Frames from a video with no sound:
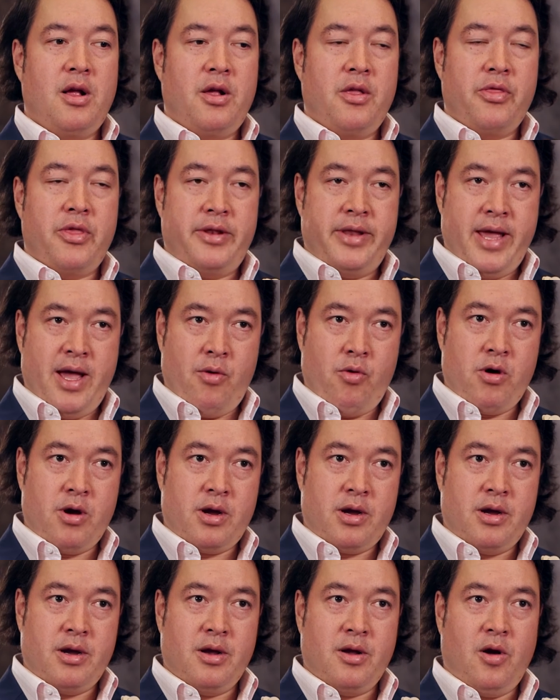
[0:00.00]
the
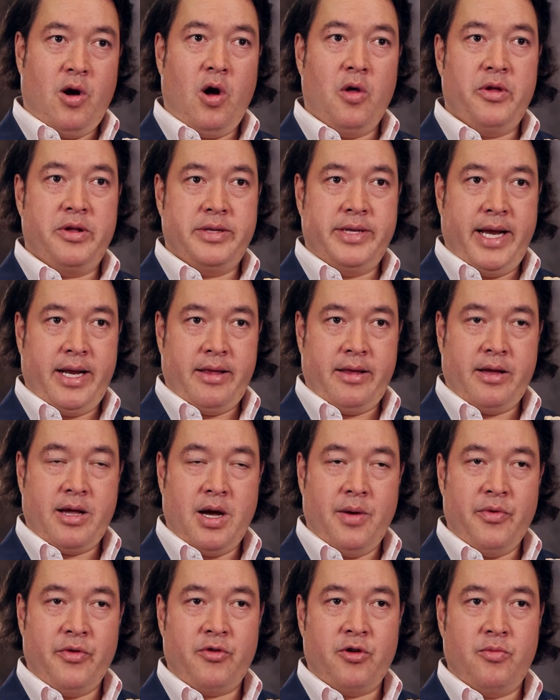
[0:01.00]
network, all the data that
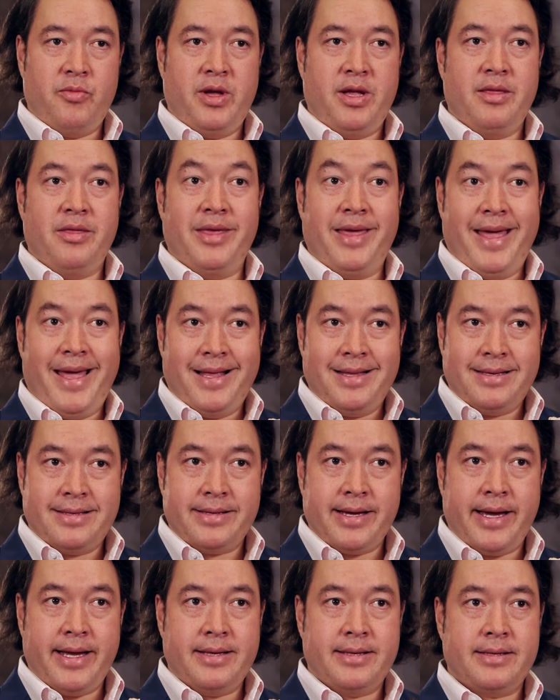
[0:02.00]
comes from it, the
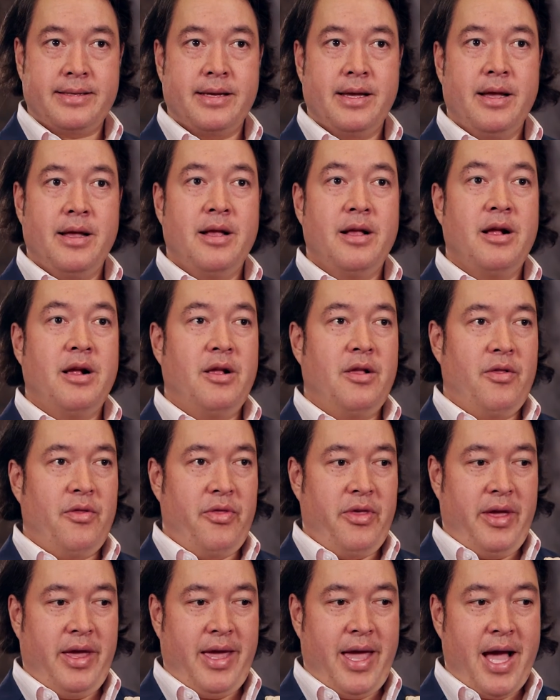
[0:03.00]
insights,
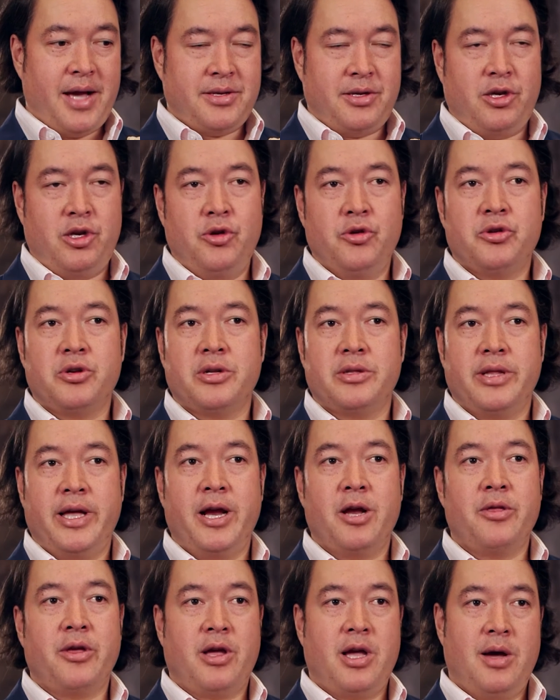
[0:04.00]
the execution
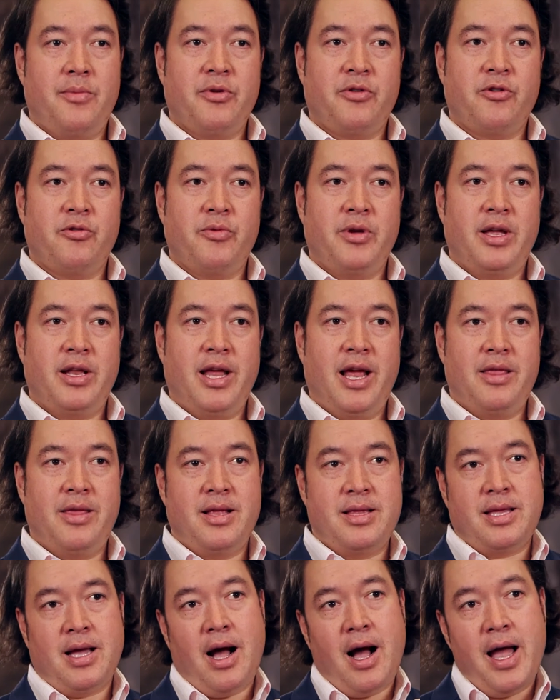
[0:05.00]
layer that comes from it, and
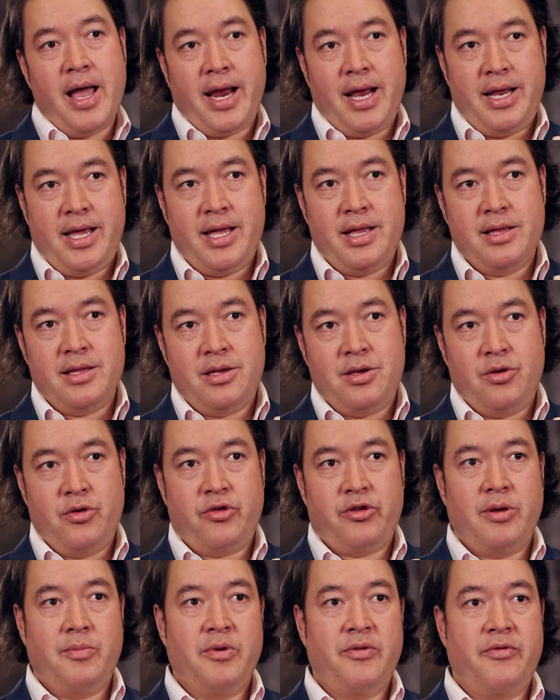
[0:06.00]
then tying it into
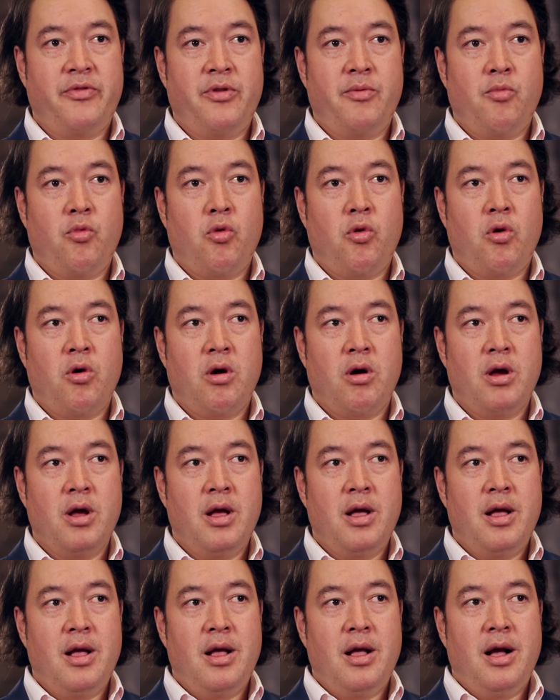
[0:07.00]
some of the more,
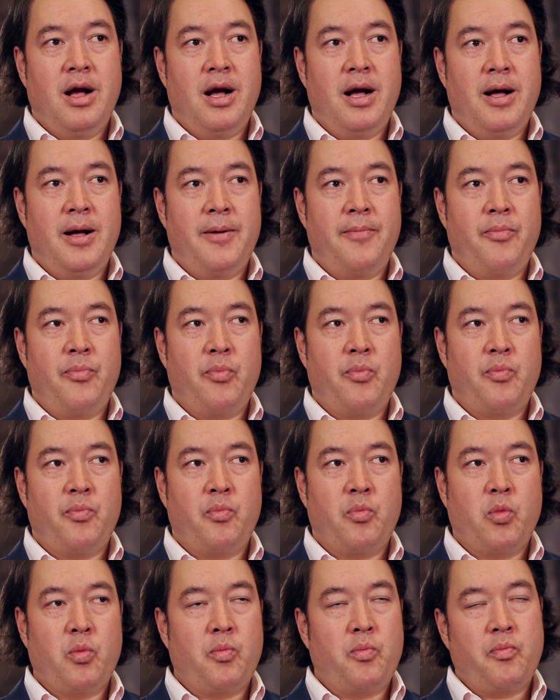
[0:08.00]

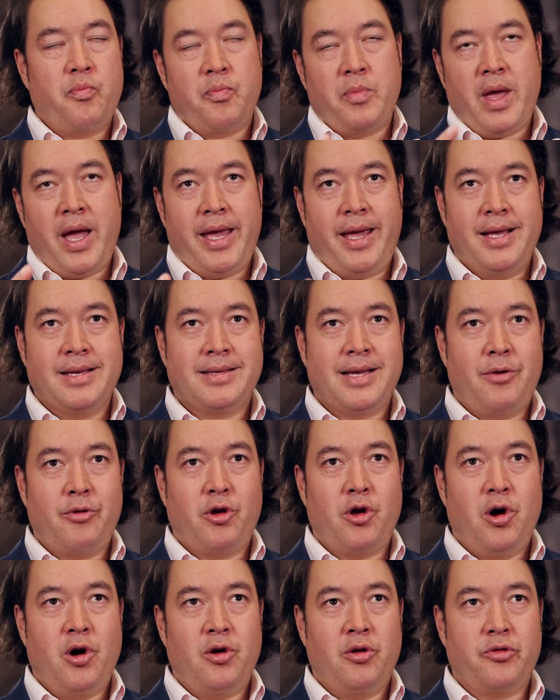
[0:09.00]
I guess I
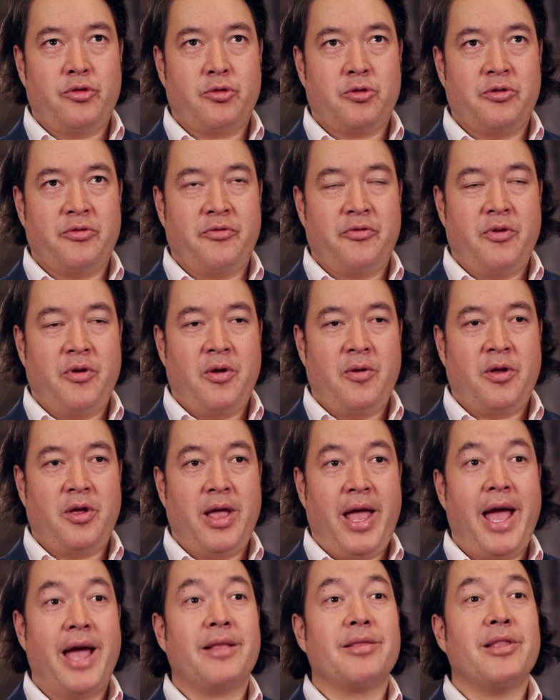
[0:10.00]
would call sort of
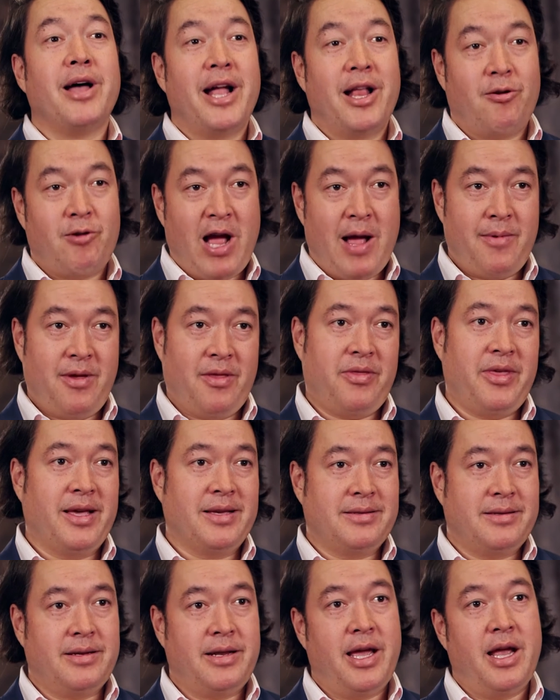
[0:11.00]
headline grabbing
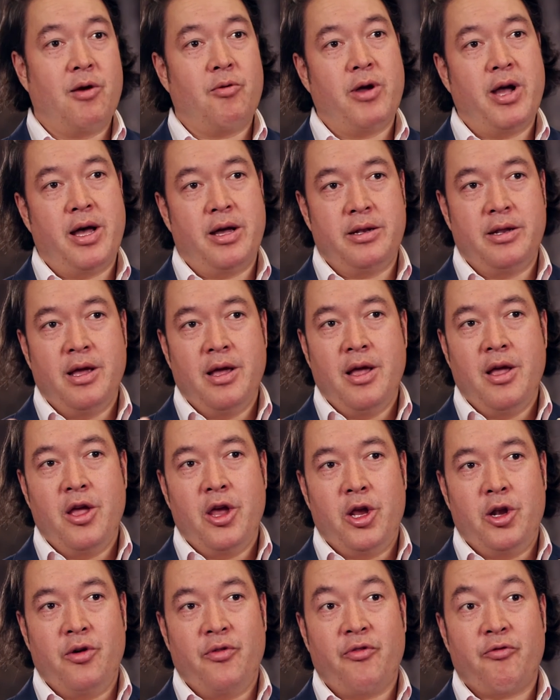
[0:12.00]
things today around,
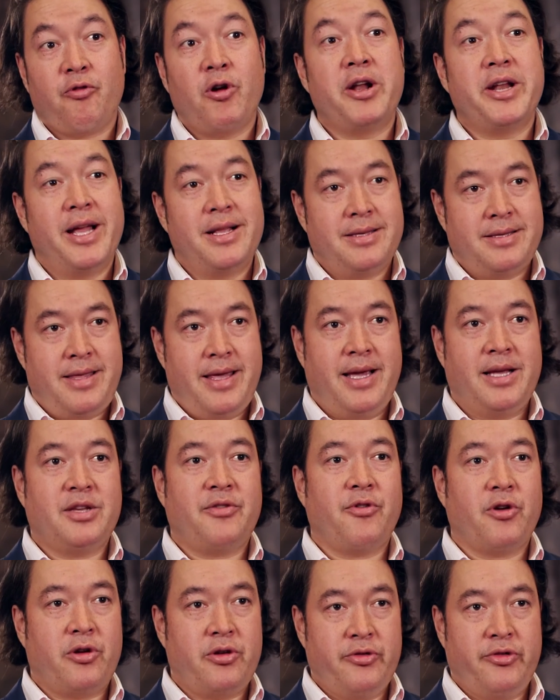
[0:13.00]
you know, front end things
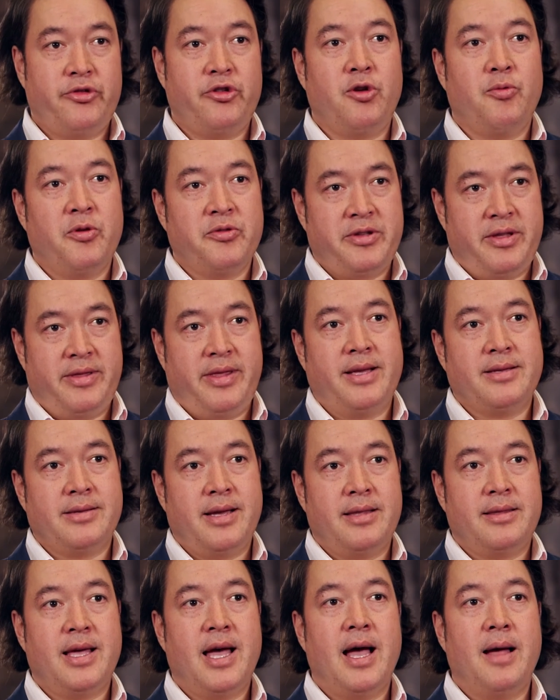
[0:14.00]
for consumers and things
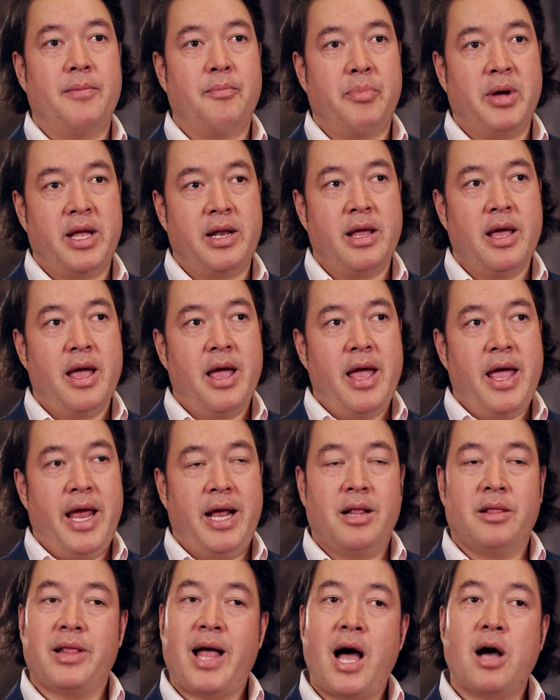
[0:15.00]
like that. But
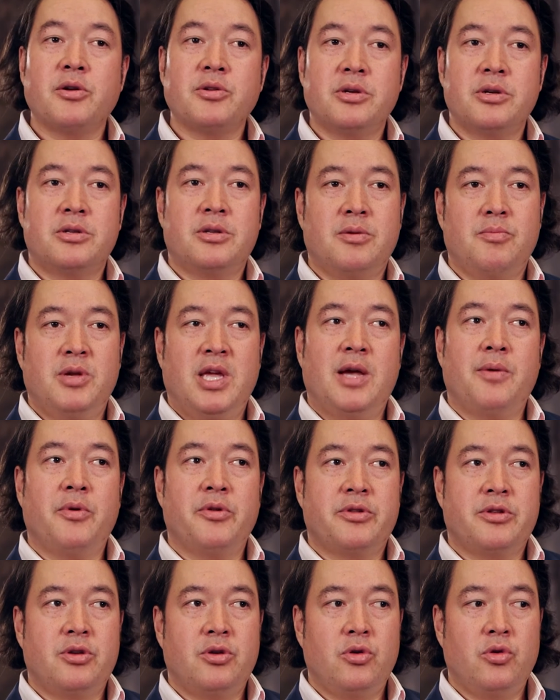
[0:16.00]
it allows you be
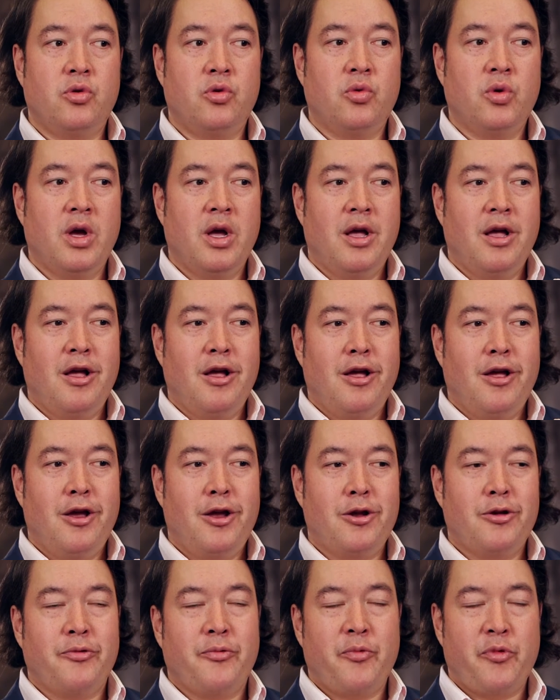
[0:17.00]
able to, you
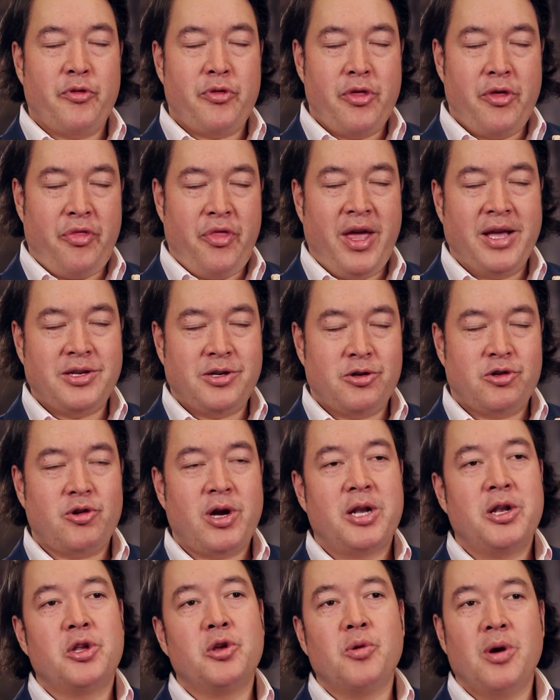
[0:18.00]
know, the things you're
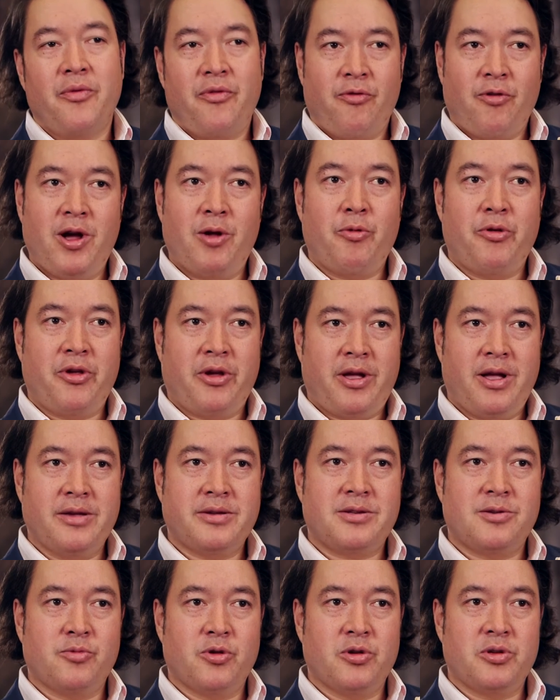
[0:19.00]
trying to do up front with the
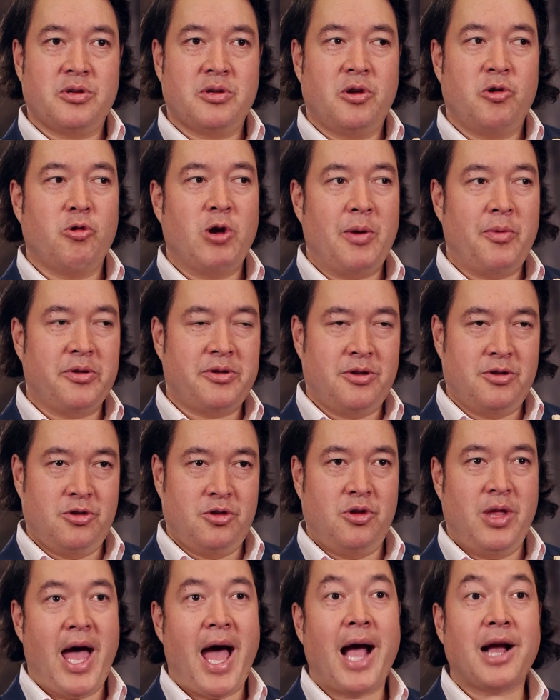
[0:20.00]
customers, you're able
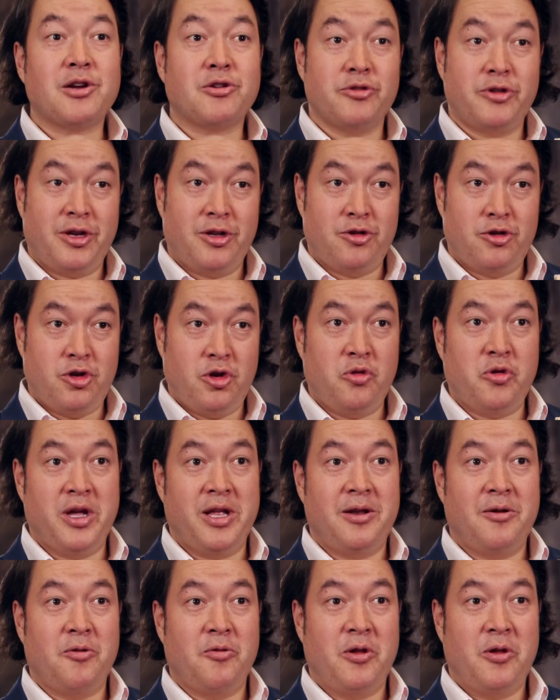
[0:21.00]
to actually do
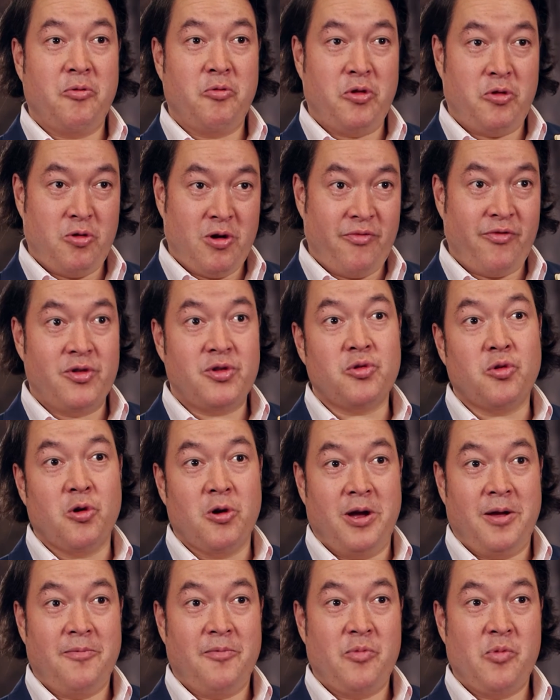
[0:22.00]
it with your
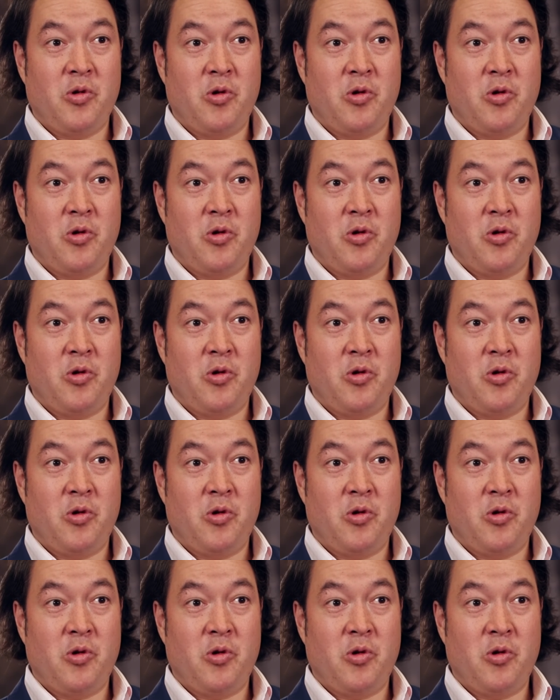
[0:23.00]
inventory.